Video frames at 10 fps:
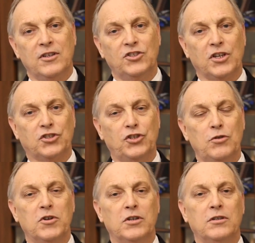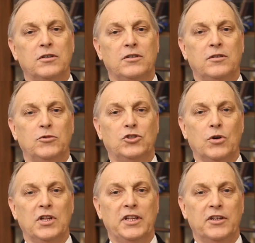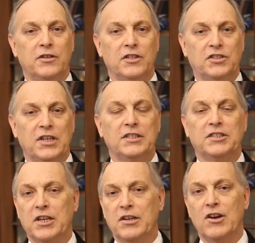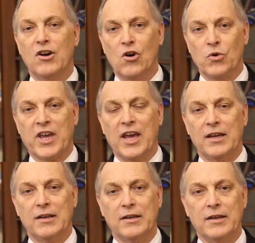Chuck Schumer, the majority leader in the Senate, said okay.